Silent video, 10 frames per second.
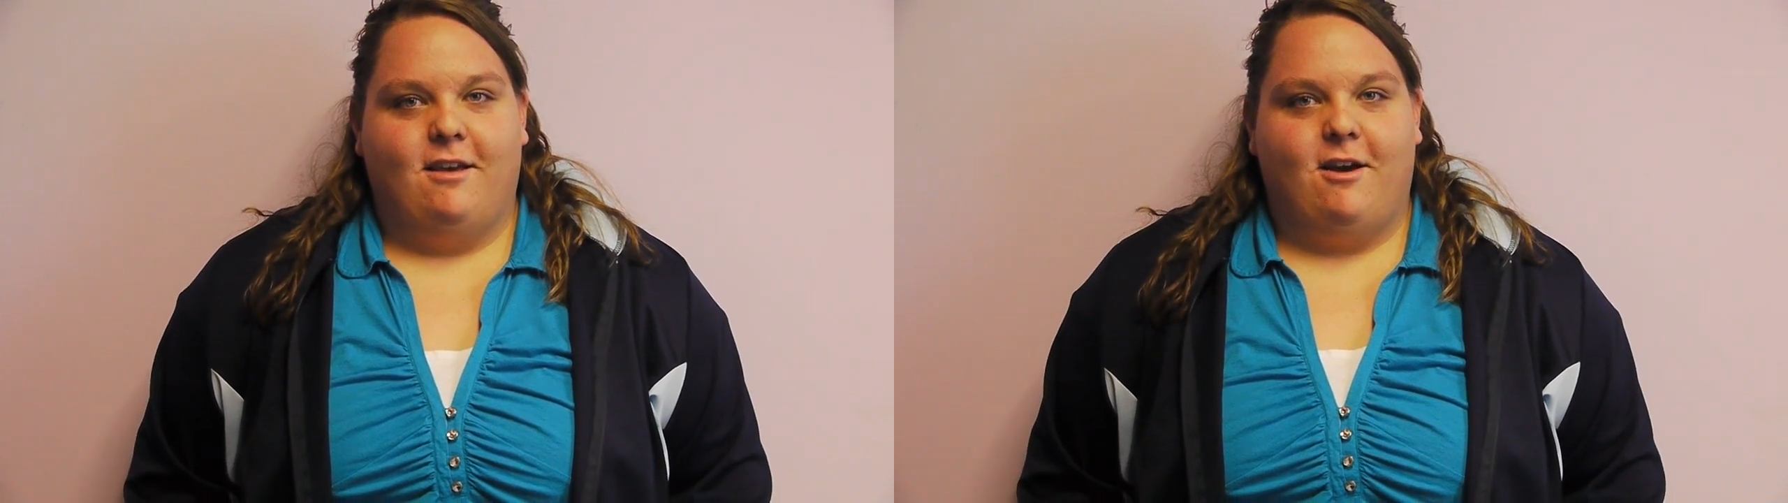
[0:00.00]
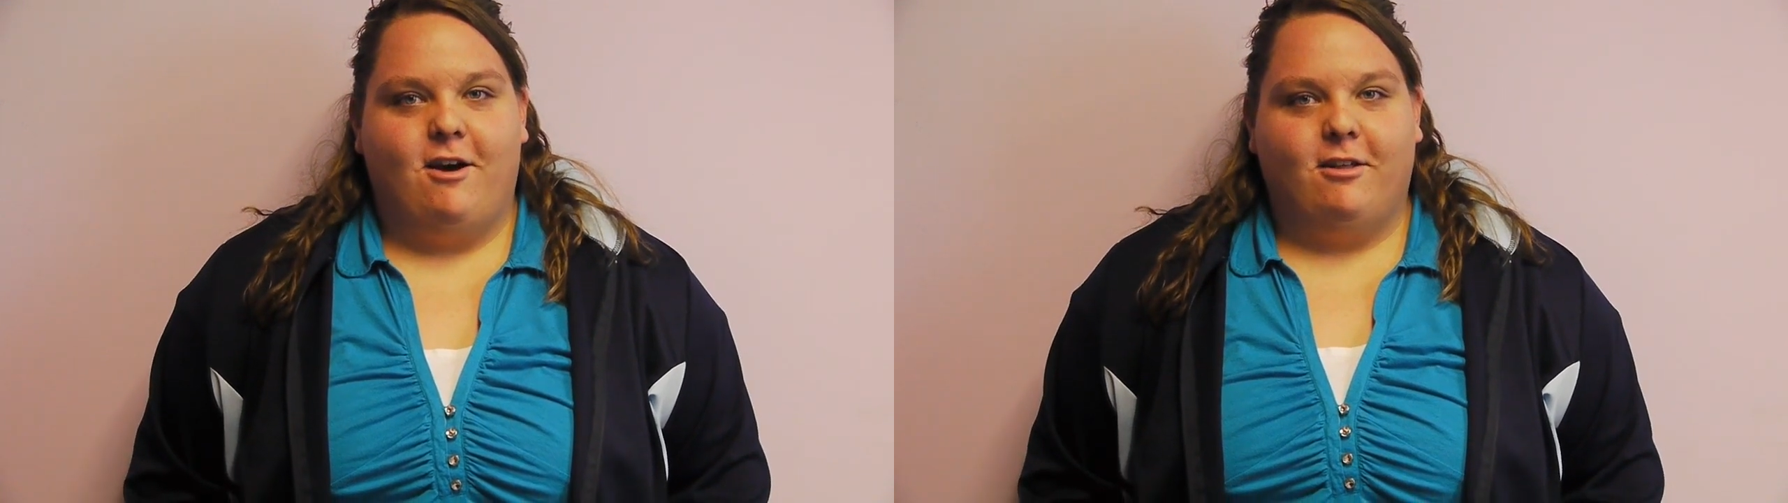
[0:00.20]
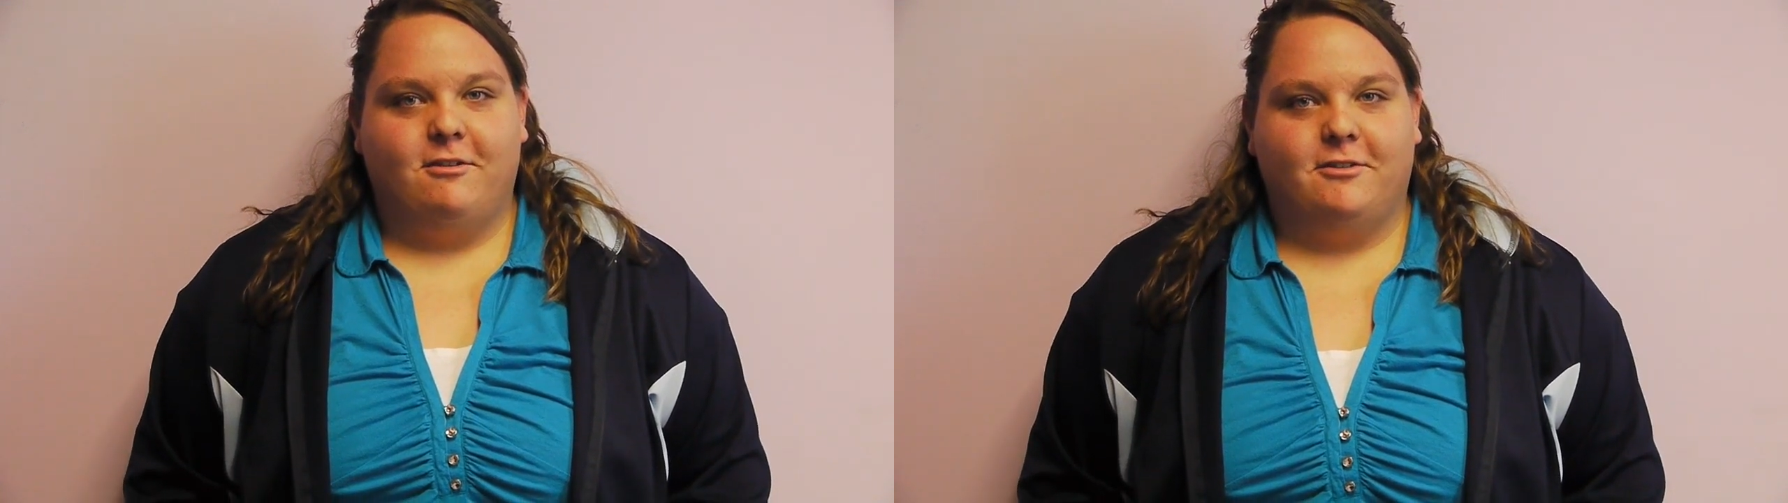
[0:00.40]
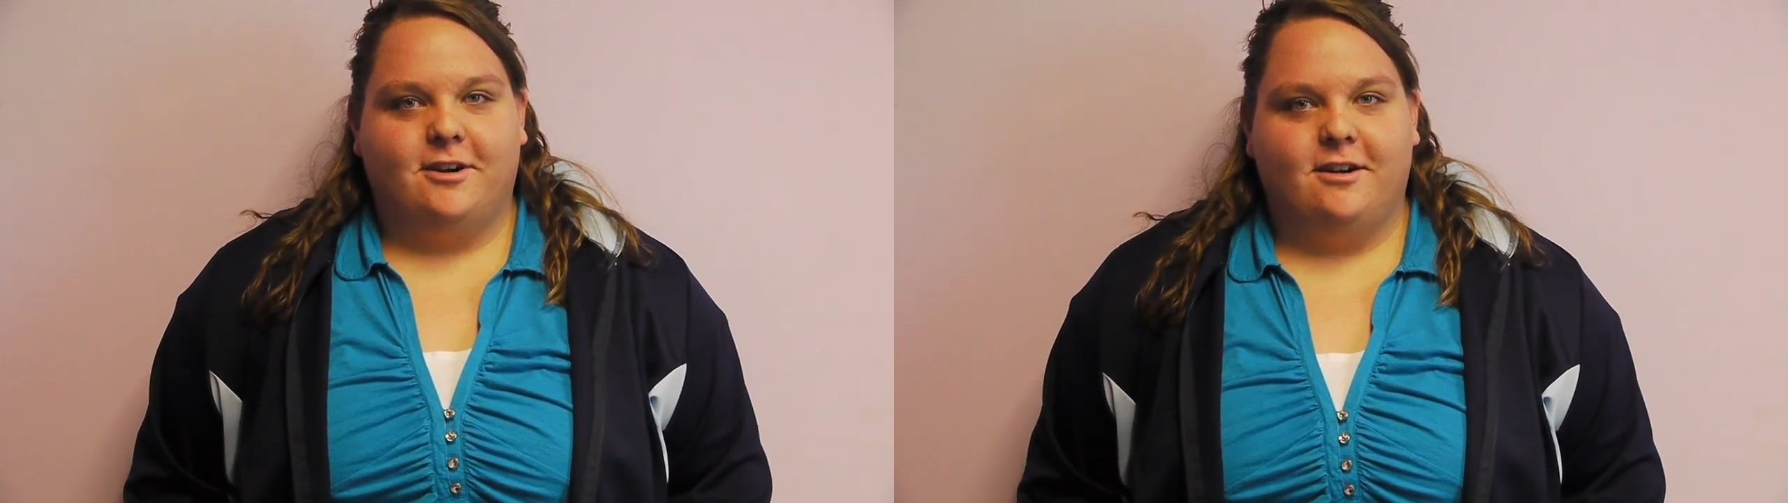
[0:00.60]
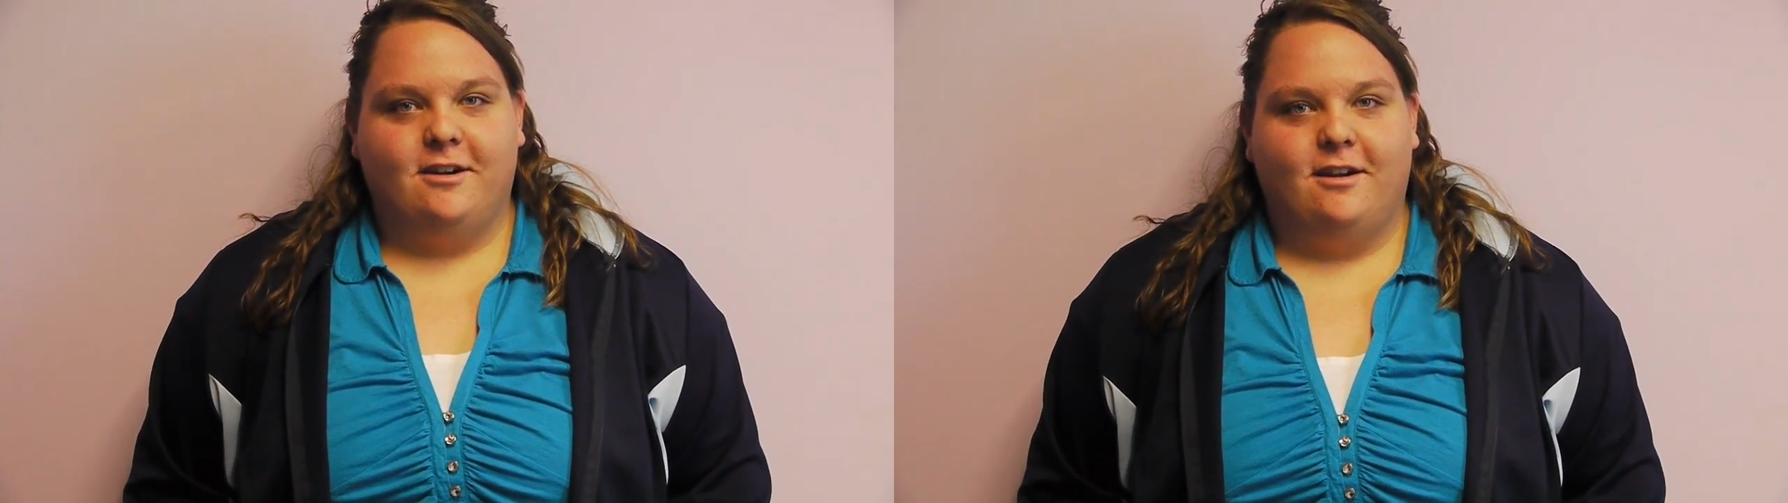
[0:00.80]
all
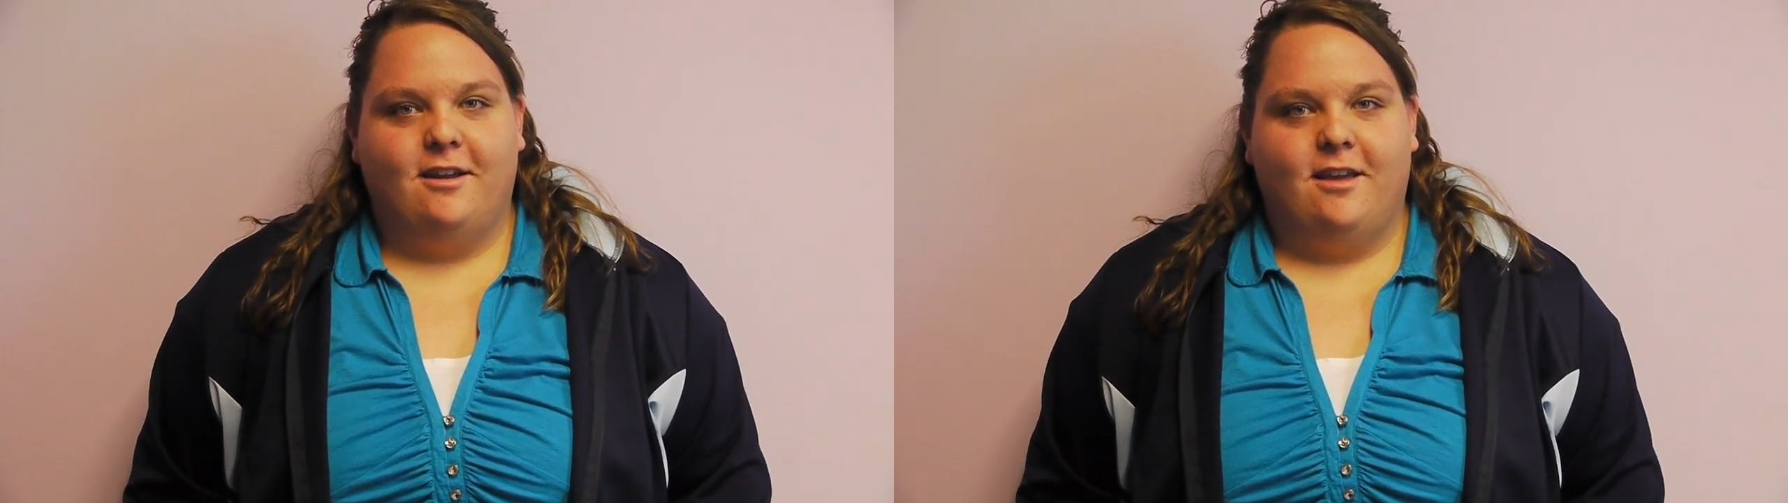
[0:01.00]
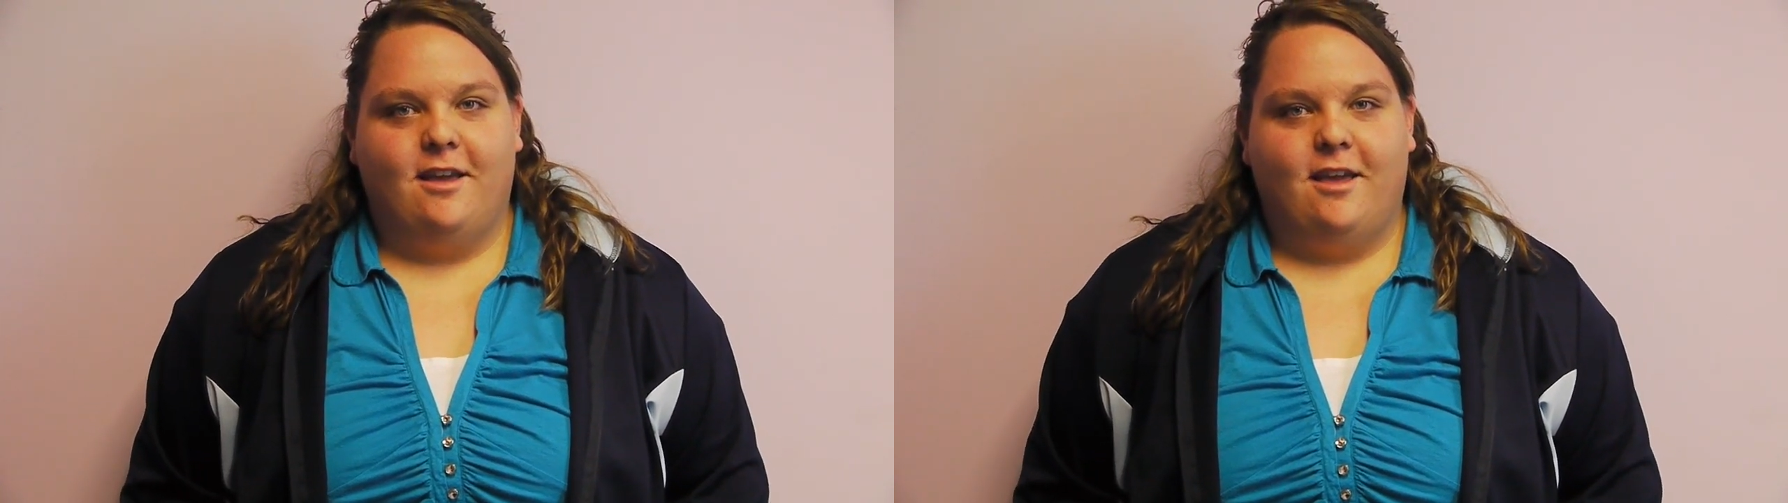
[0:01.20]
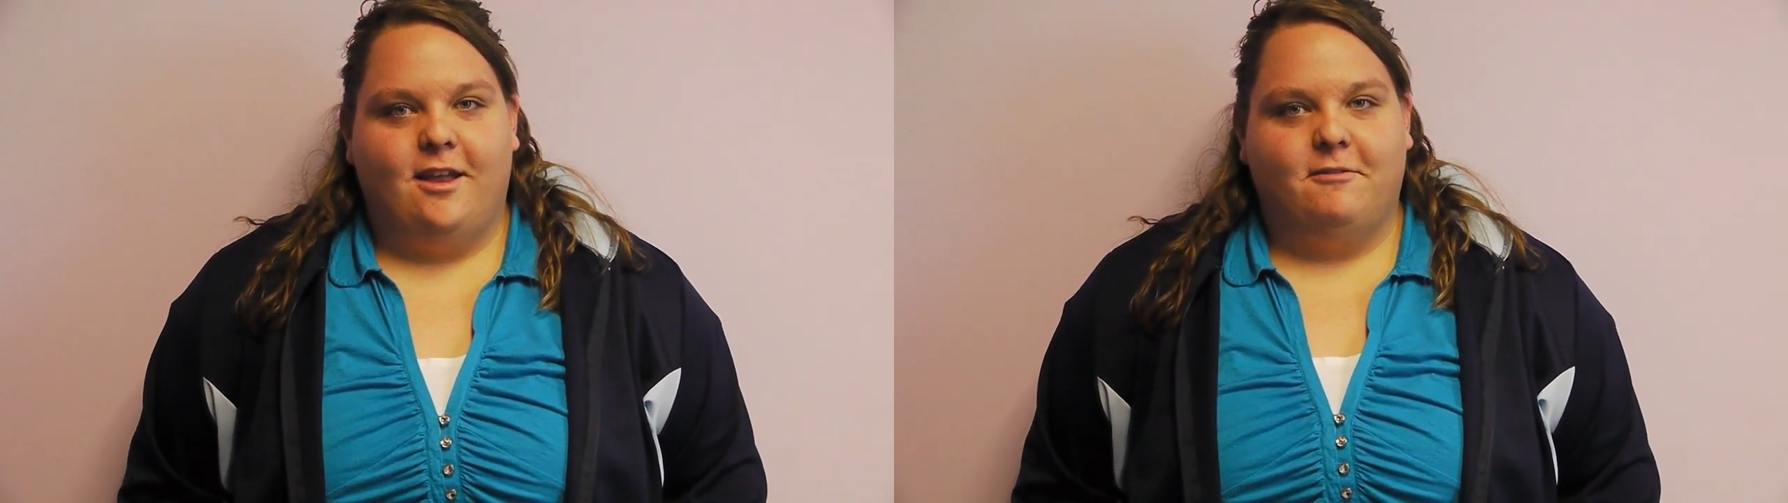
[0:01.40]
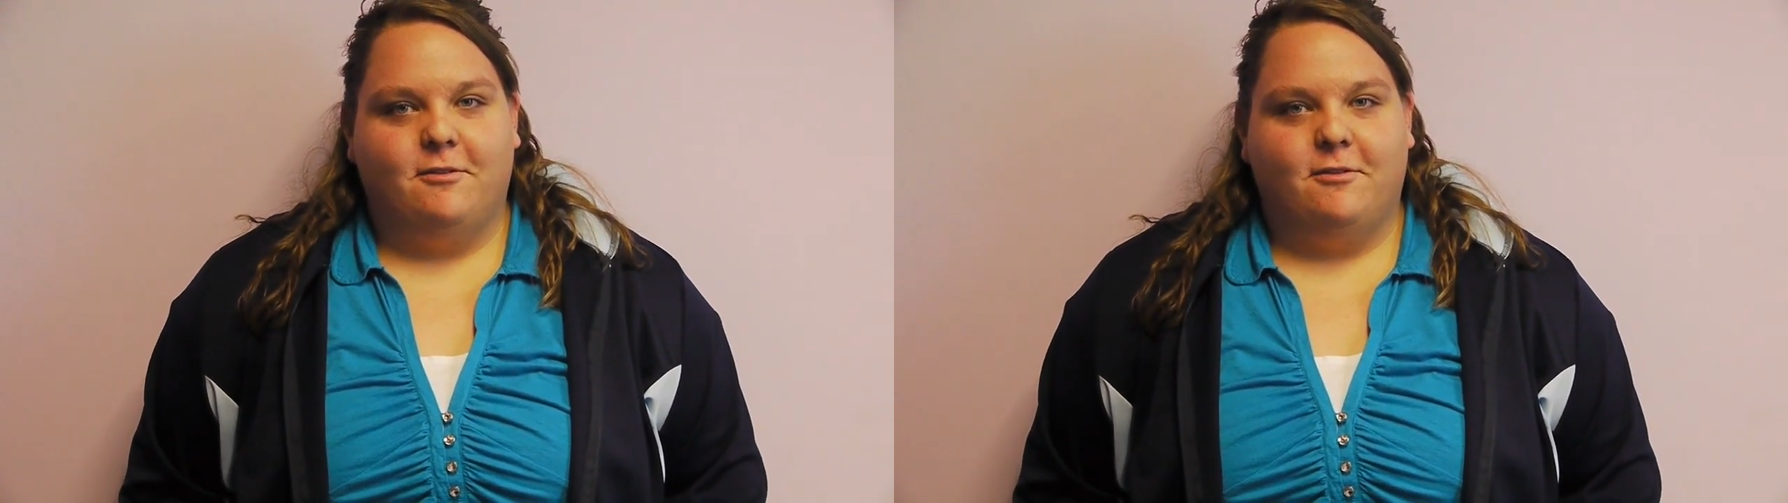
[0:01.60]
over. And if